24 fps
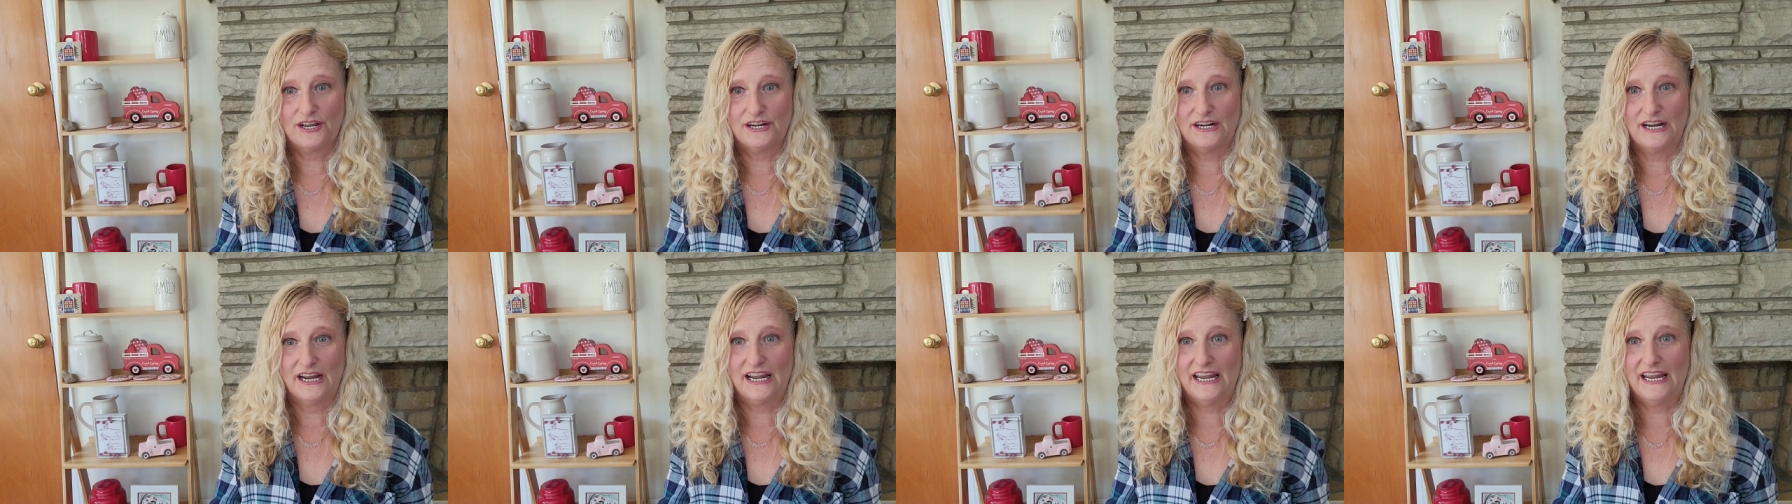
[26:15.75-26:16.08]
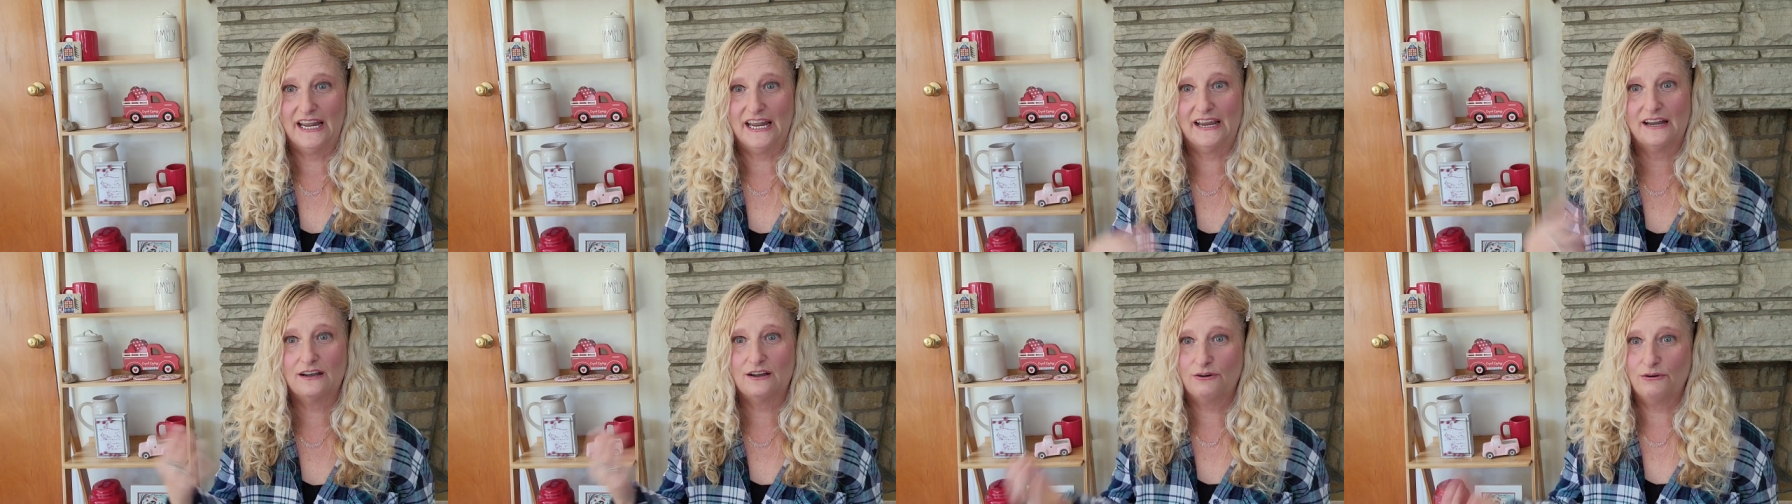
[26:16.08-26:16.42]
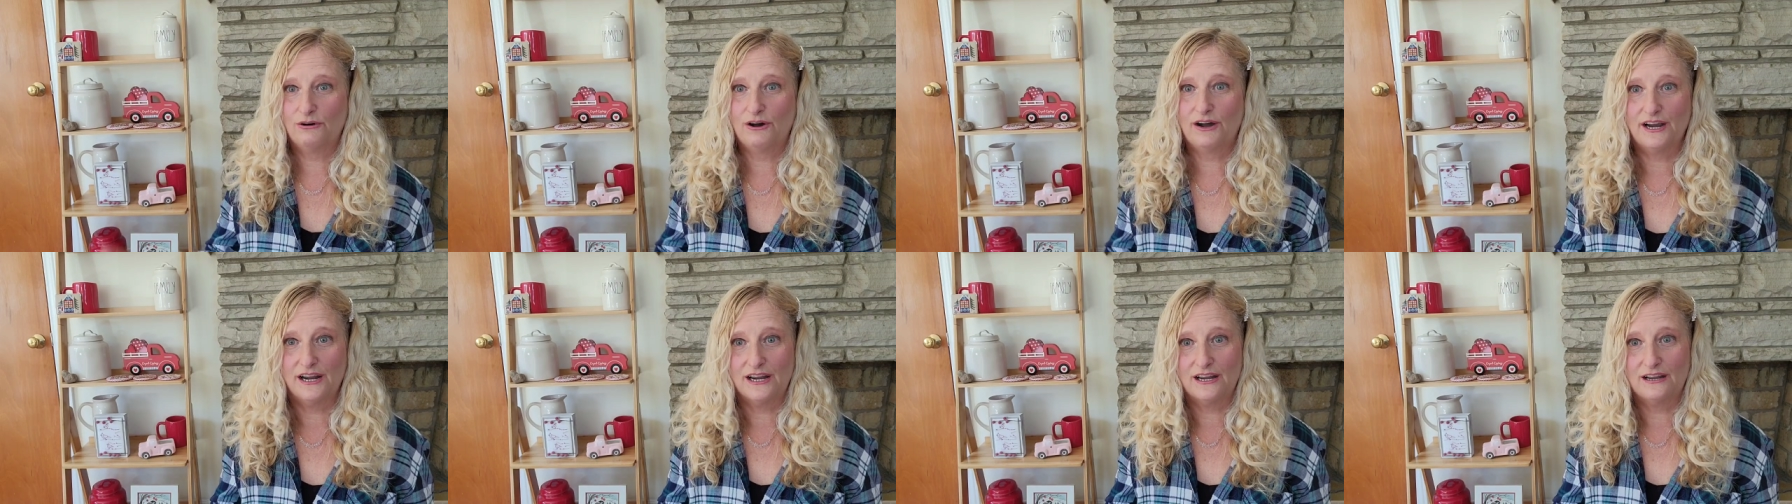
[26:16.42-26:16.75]
and I can't
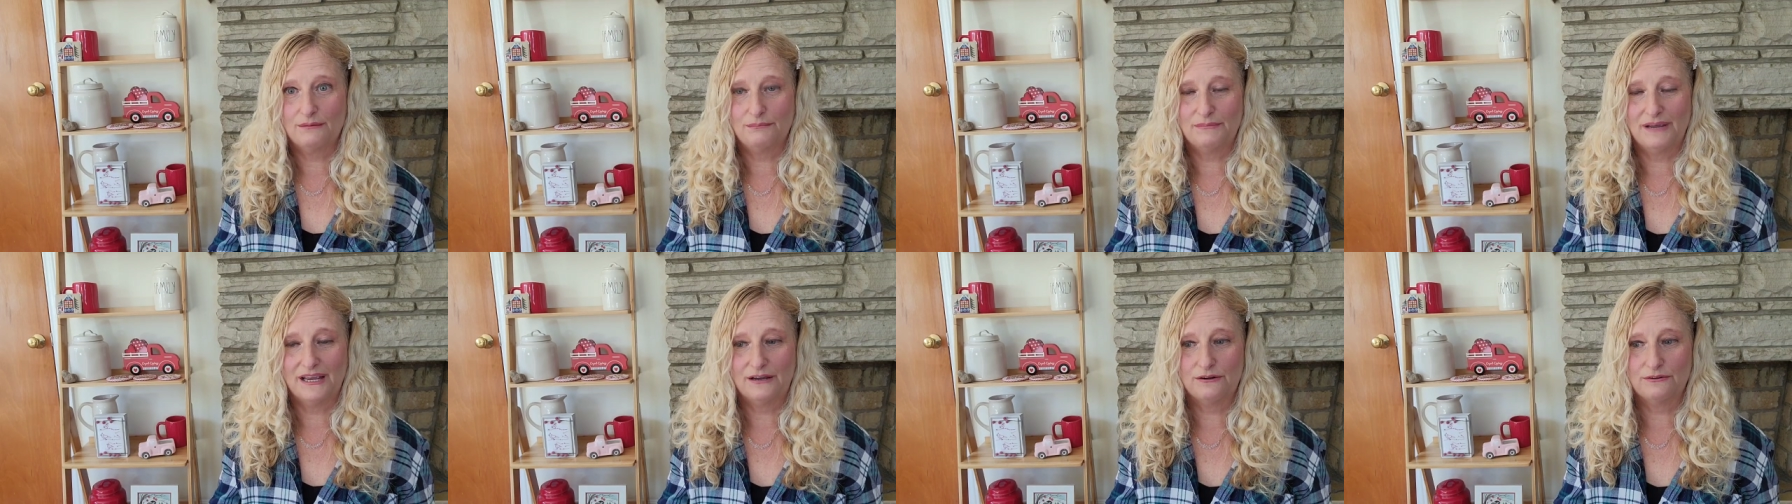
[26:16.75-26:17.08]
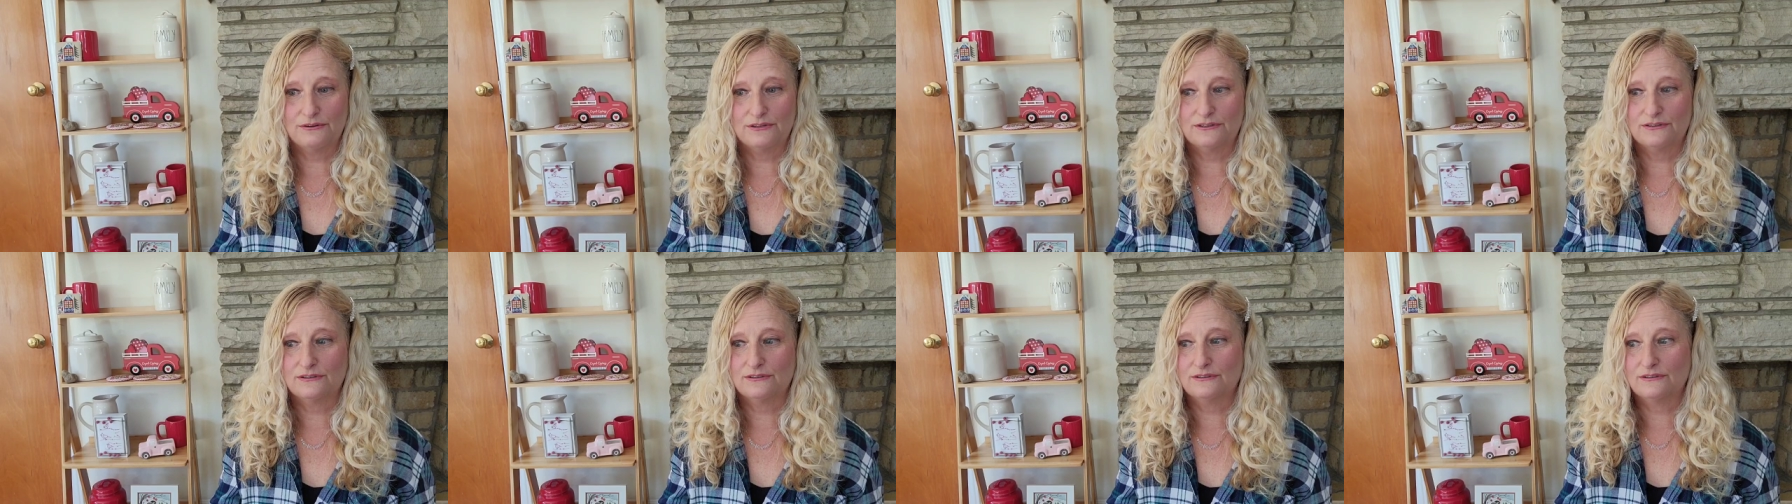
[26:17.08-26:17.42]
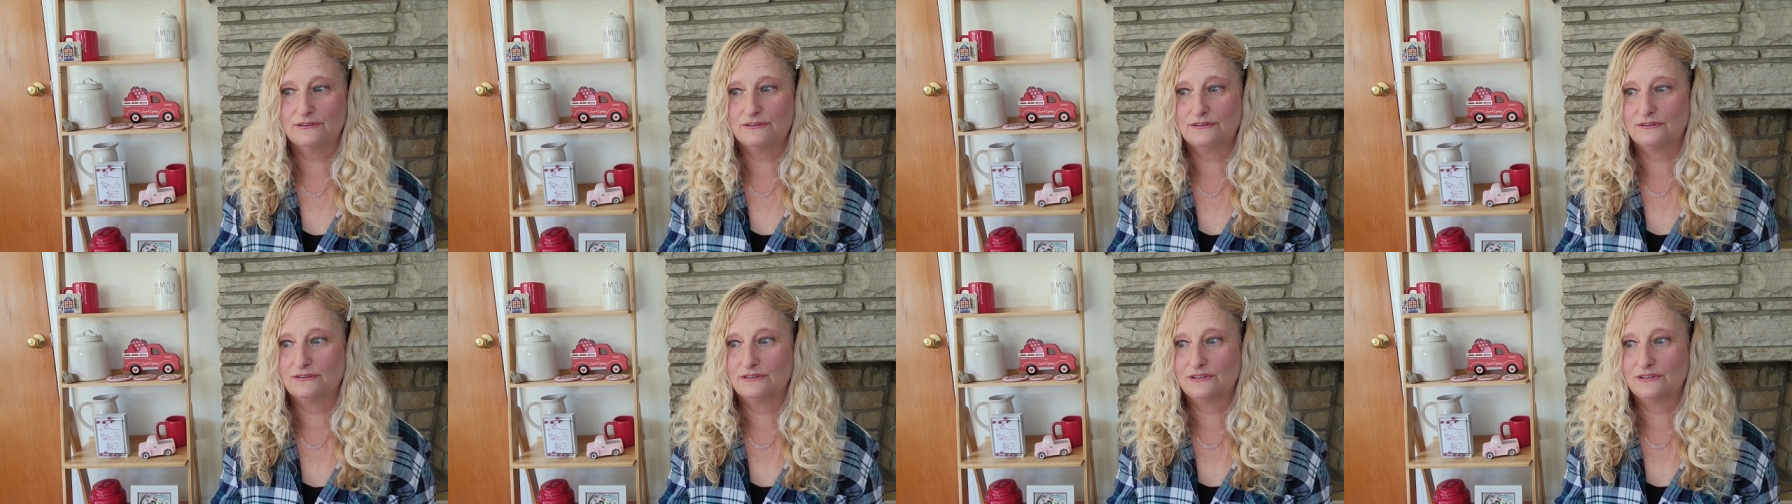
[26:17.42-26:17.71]
go hike a mountain